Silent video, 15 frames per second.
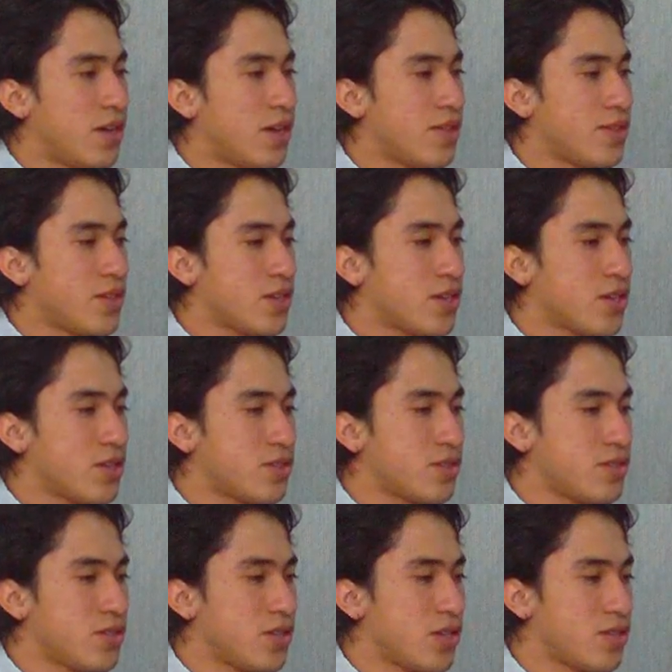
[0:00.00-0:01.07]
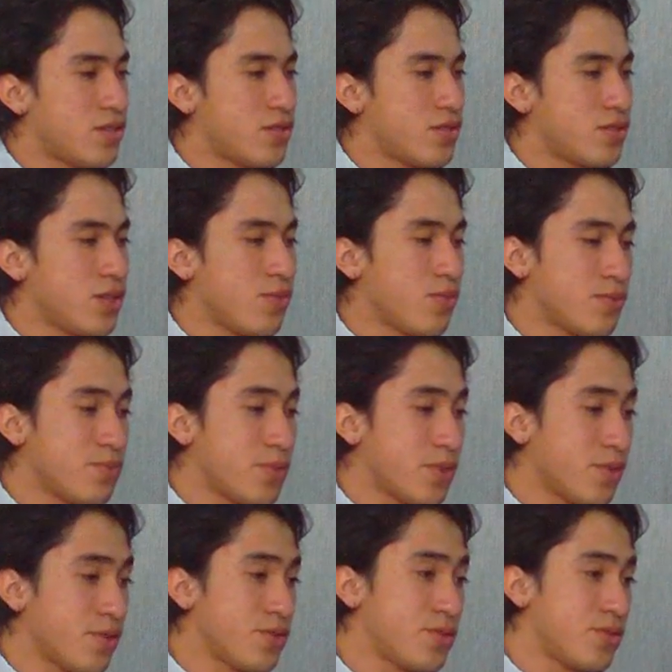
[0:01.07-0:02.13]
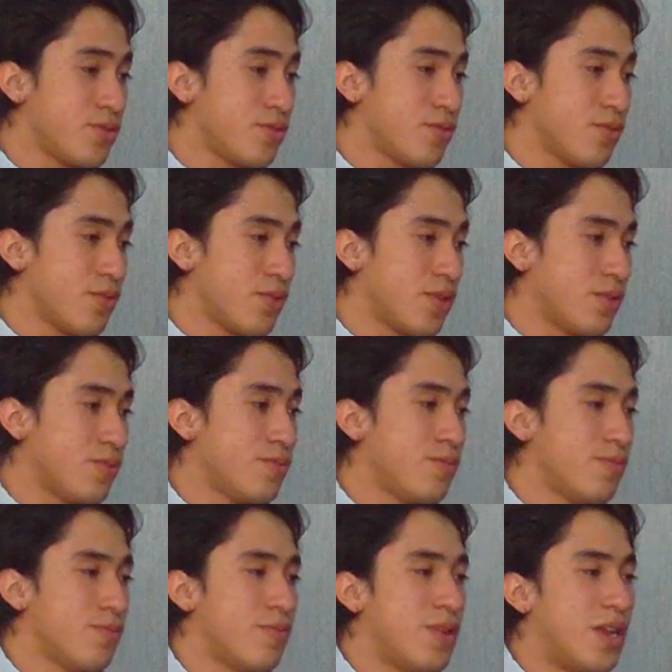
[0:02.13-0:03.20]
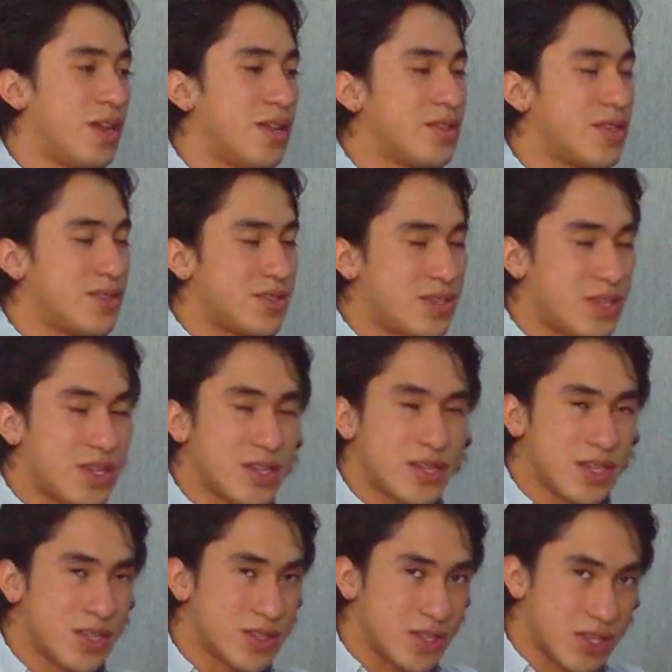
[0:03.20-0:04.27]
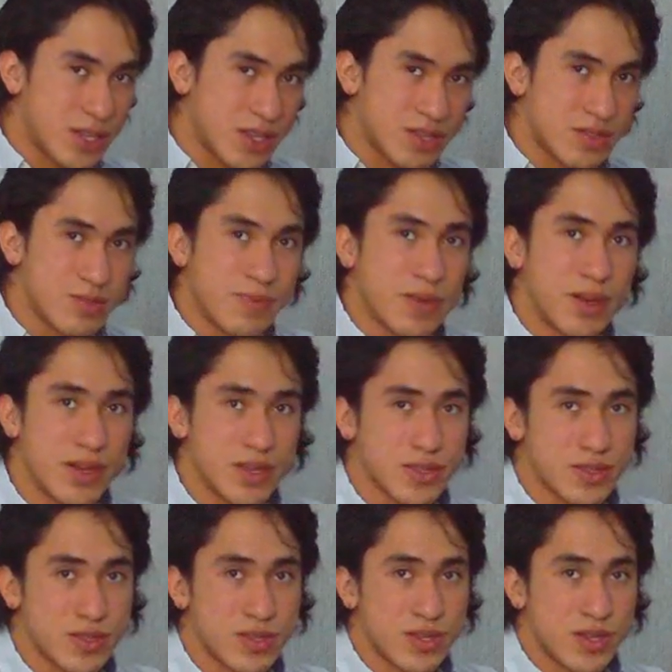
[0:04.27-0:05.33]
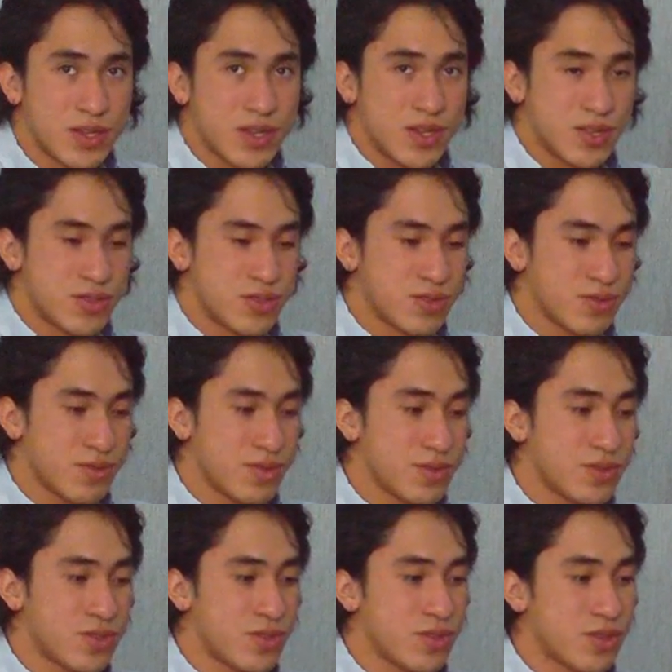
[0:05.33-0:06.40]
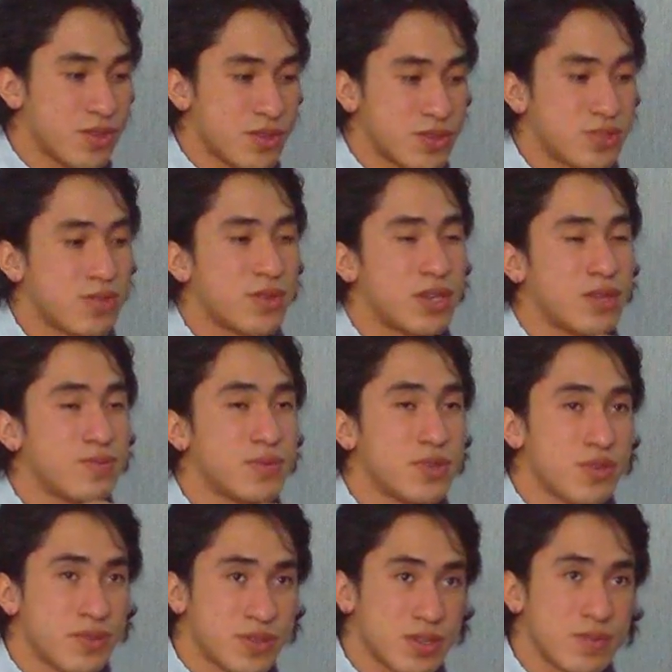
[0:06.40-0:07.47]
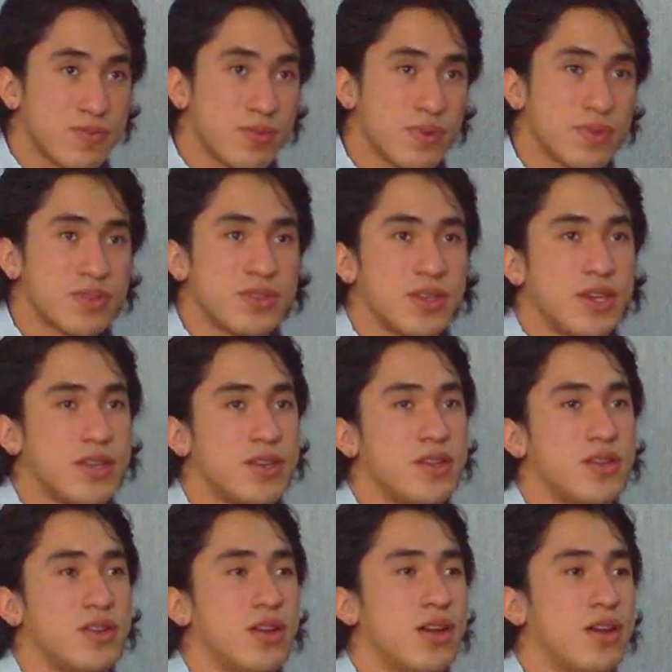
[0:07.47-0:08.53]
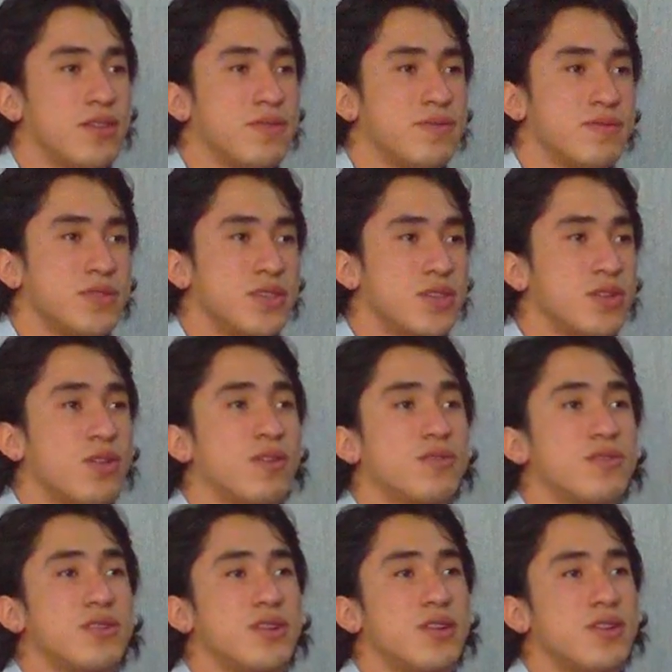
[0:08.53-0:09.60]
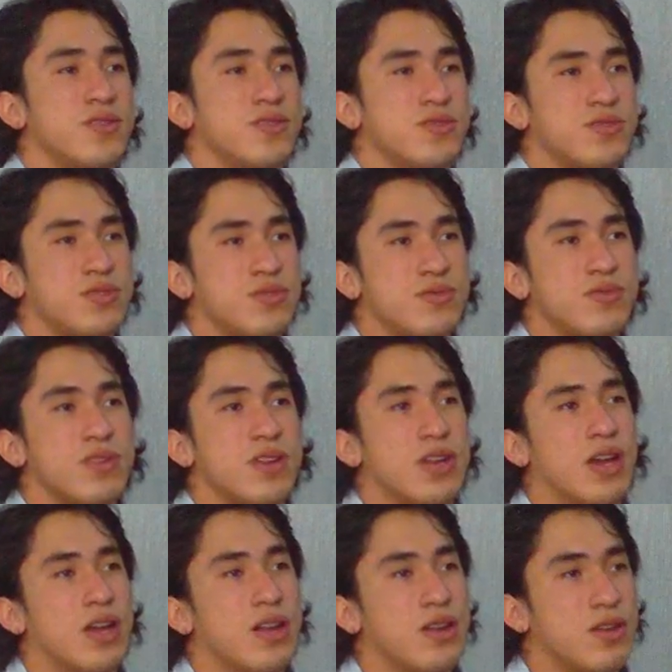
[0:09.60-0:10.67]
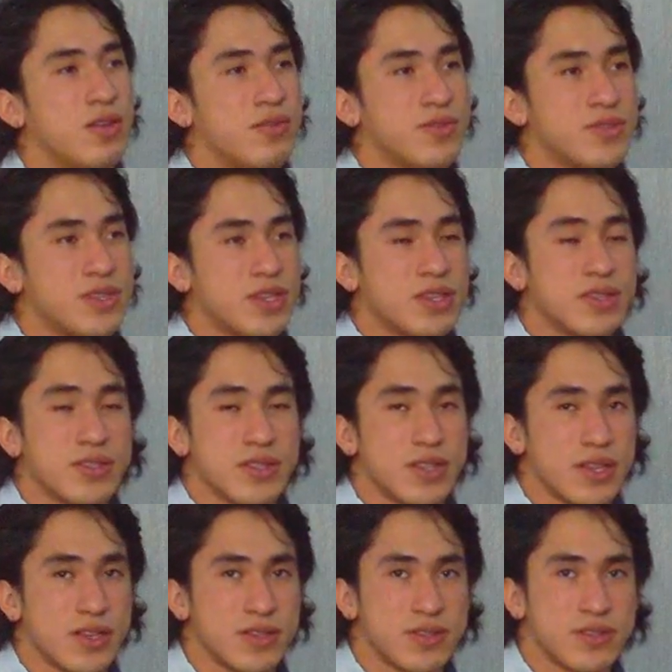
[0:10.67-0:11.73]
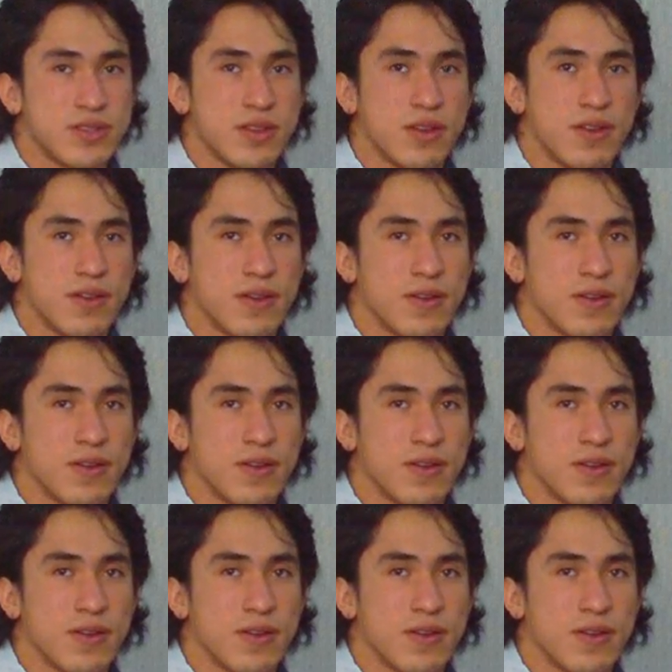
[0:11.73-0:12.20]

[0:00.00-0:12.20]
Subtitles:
I think it would be good to plant a seed in kids' minds to keep using books and in order to not losing this